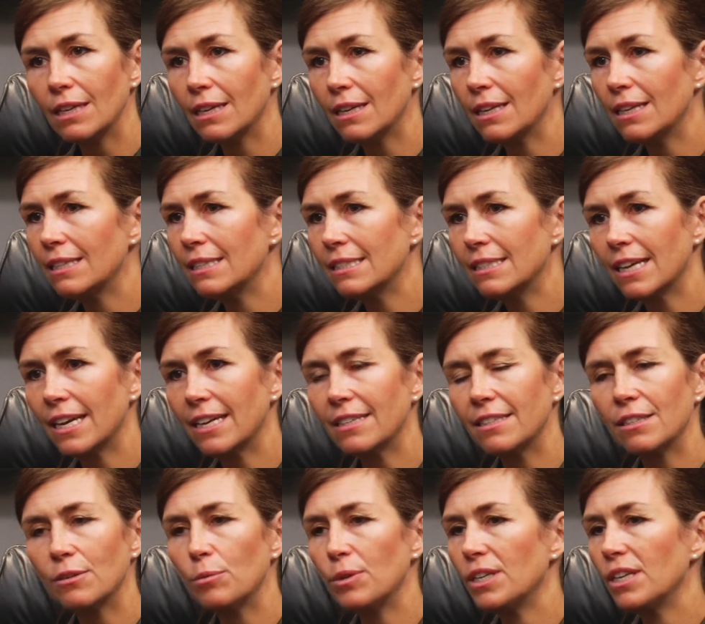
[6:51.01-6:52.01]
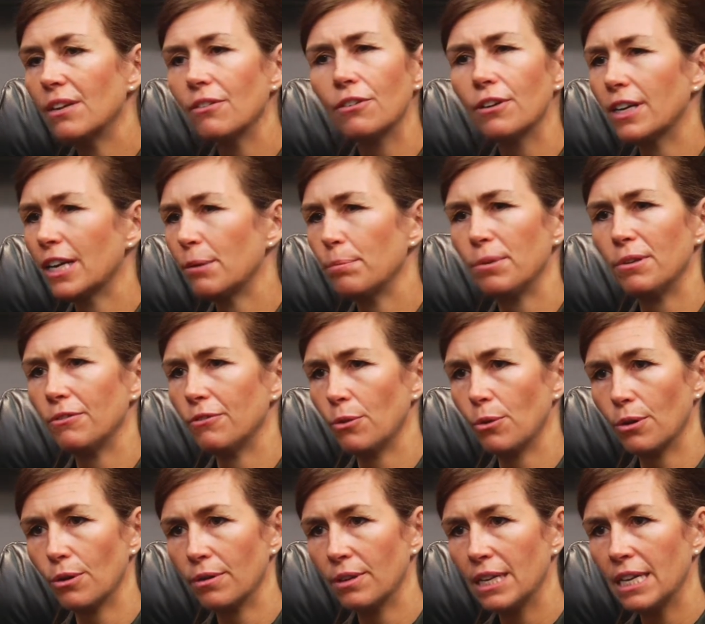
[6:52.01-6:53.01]
insights that we never had
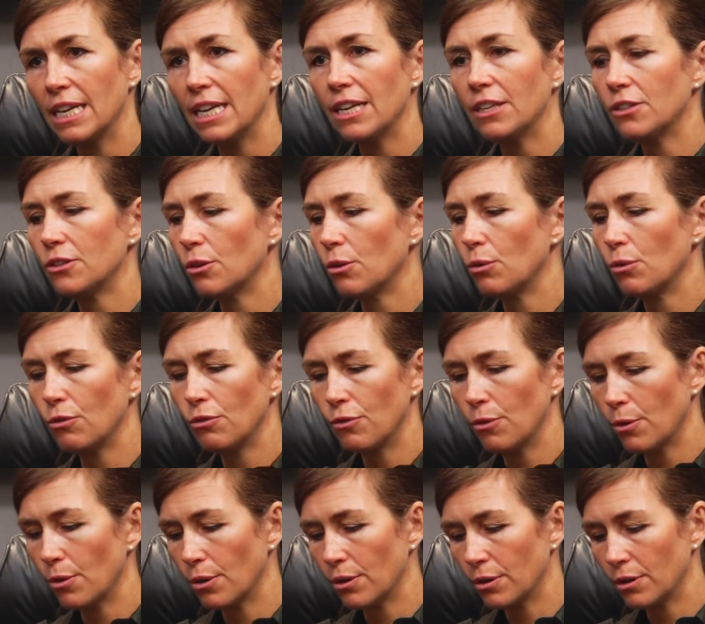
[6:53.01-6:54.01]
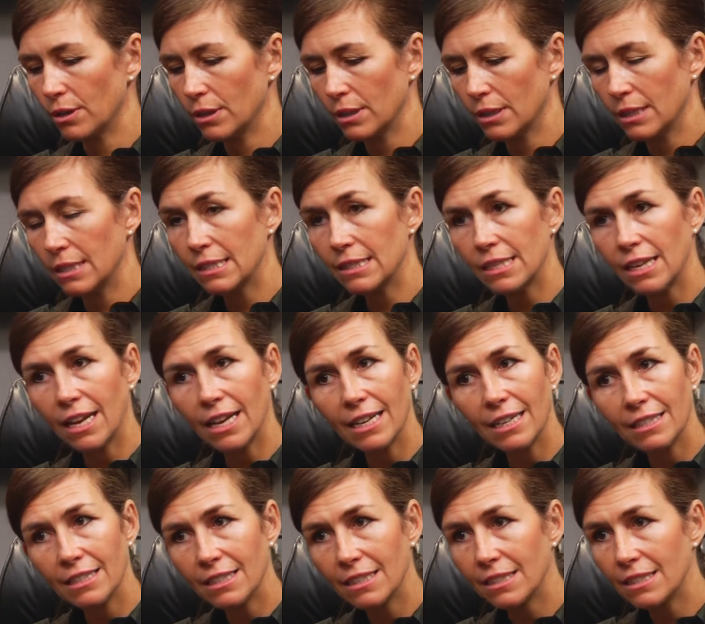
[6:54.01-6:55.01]
before. So for
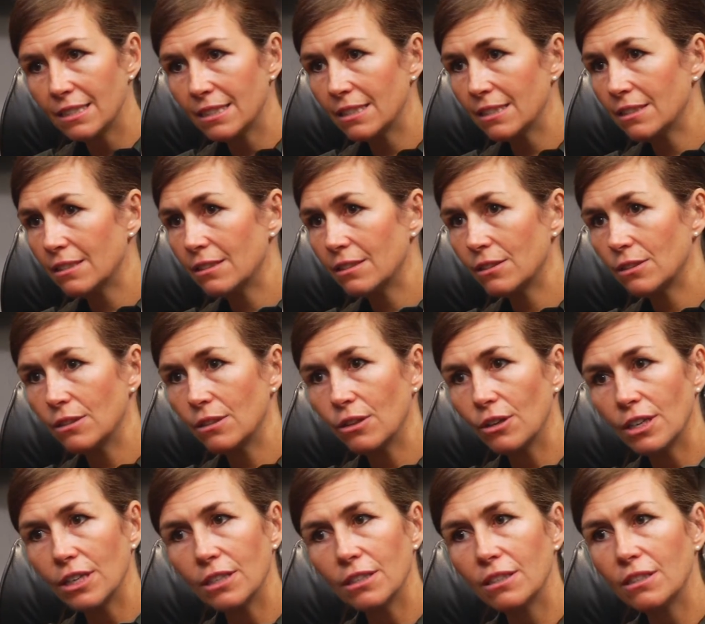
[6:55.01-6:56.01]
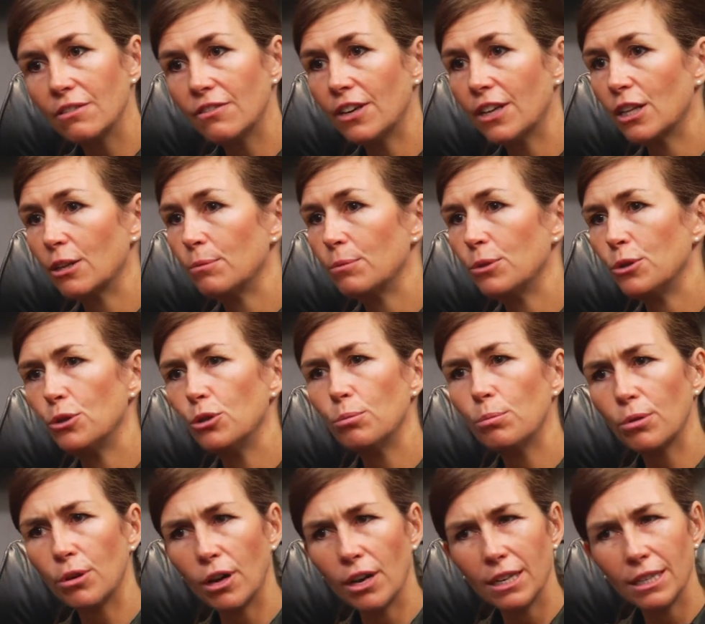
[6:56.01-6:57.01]
scientists looking to develop new
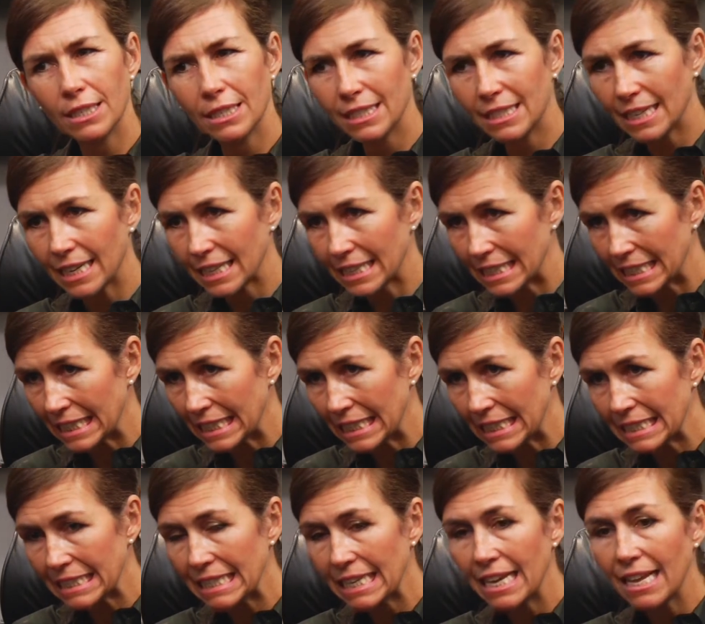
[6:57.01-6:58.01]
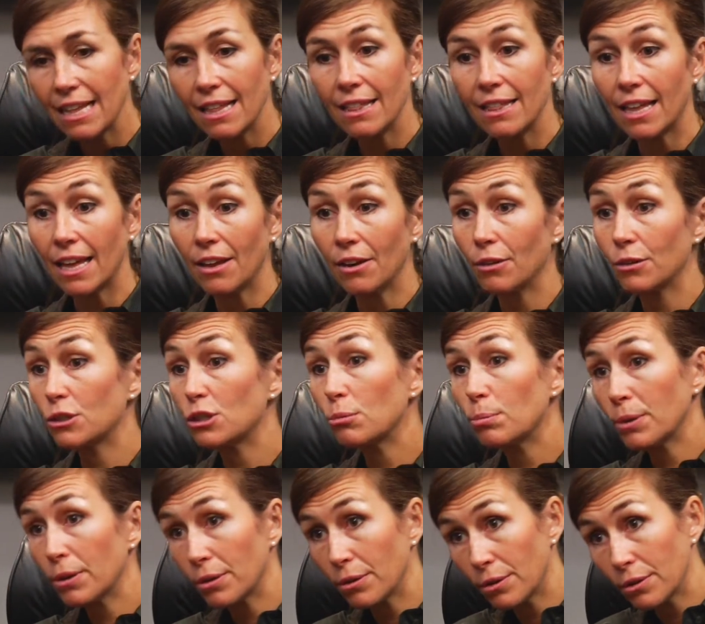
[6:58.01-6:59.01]
products and techniques that are
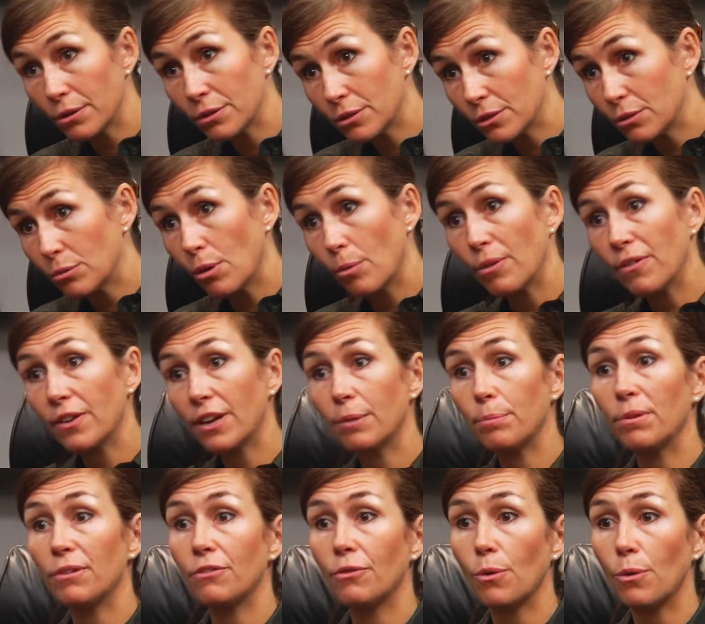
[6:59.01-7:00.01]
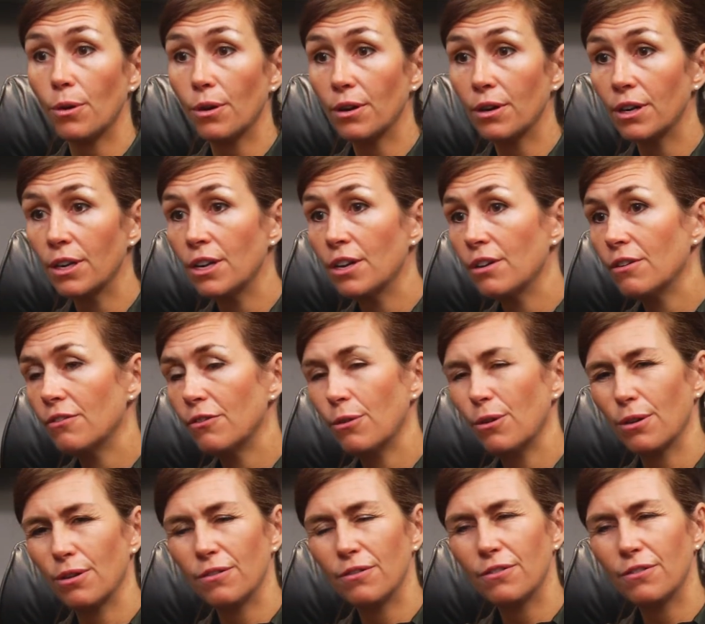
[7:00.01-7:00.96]
superior to what we've had before, for